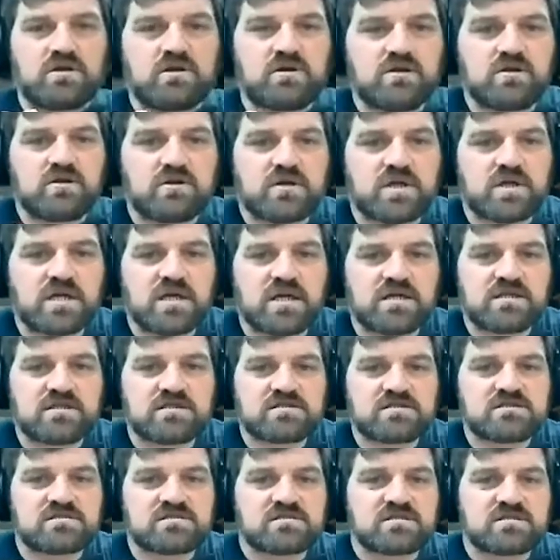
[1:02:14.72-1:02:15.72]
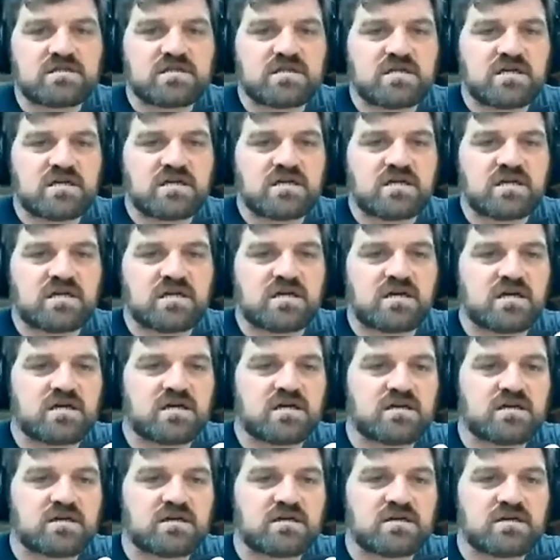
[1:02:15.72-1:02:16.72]
you can see,
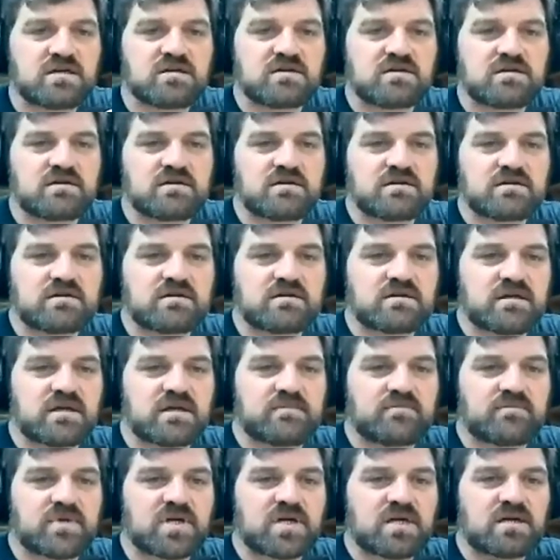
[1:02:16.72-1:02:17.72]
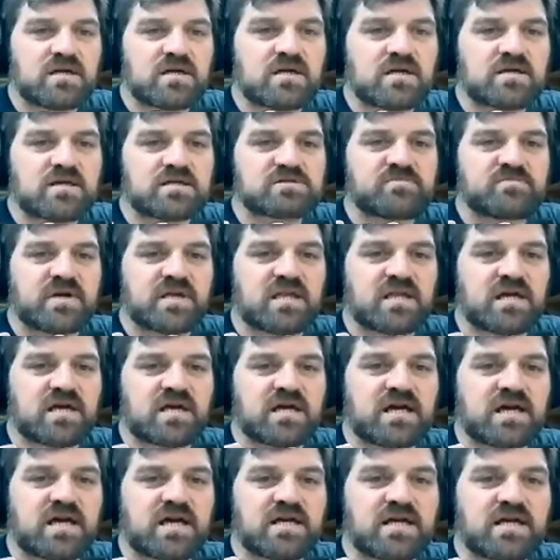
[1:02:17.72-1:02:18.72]
yep, there's my
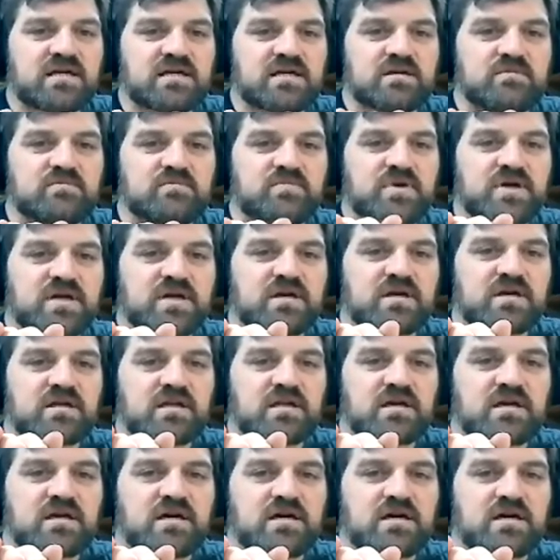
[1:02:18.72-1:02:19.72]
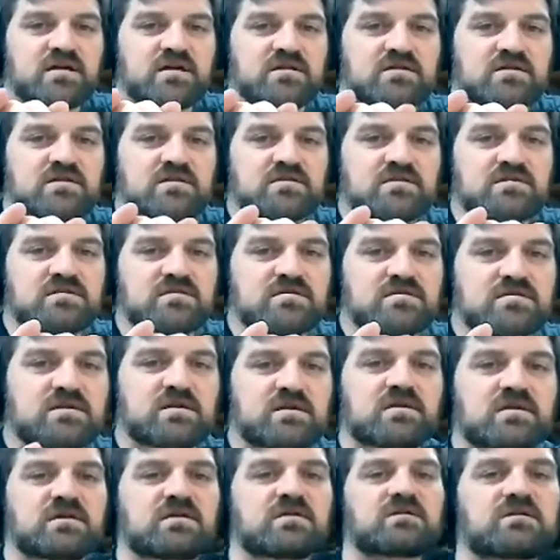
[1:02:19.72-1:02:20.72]
line in parallel.
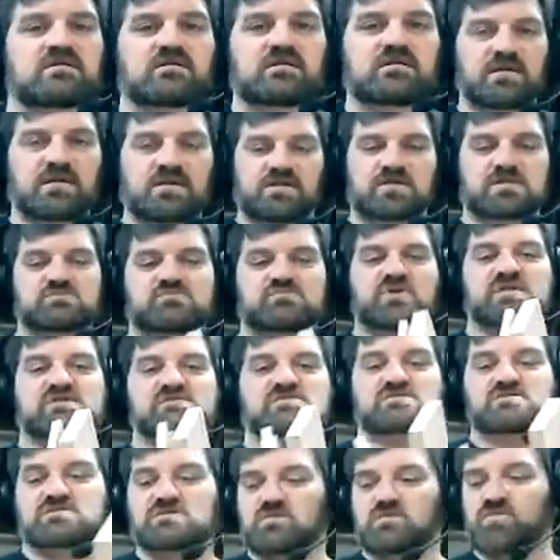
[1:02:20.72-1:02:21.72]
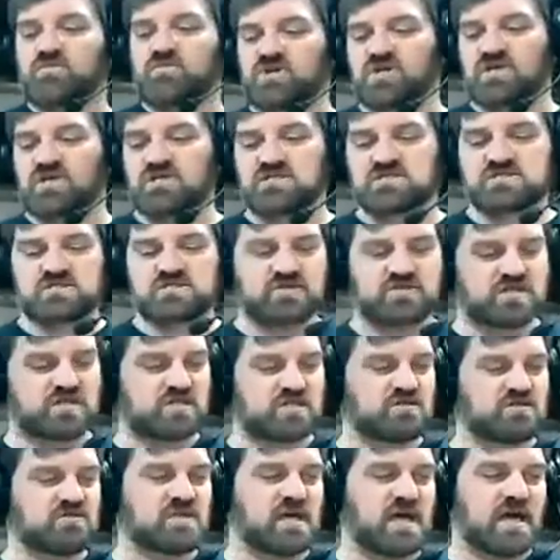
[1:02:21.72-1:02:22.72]
Just makes it so much easier to
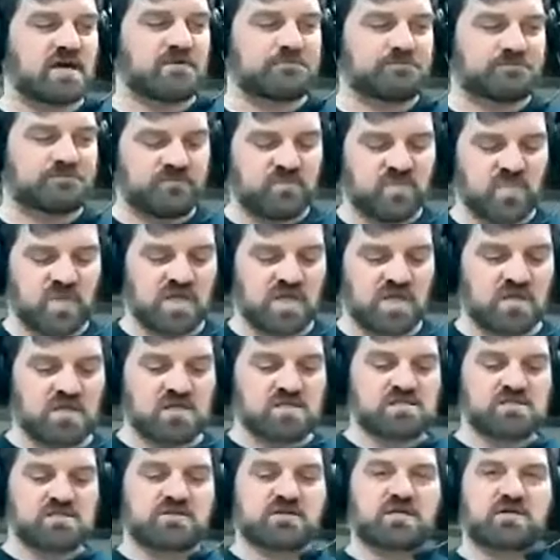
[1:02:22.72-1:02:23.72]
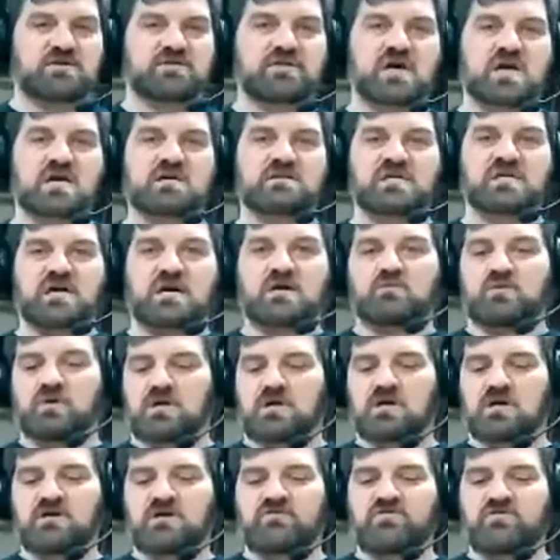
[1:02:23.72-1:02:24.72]
do that. So then I'll knock that one
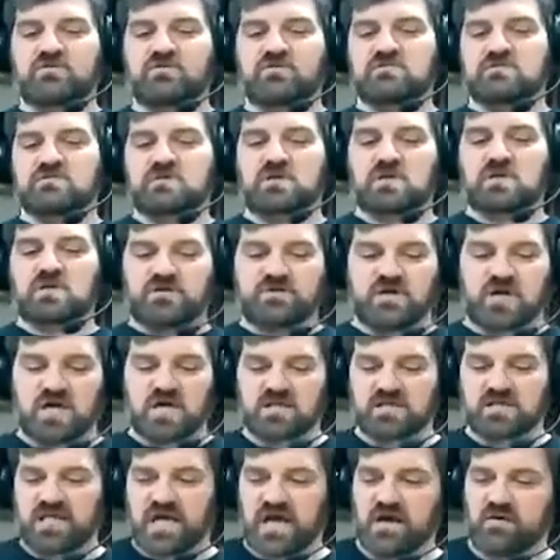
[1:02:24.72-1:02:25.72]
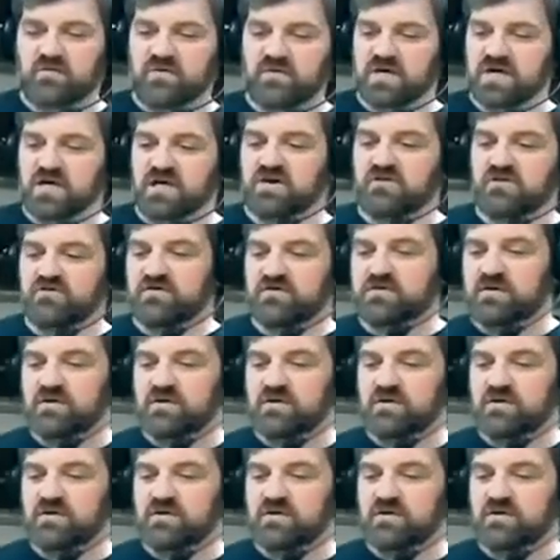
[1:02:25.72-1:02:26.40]
off. I'll knock that one off.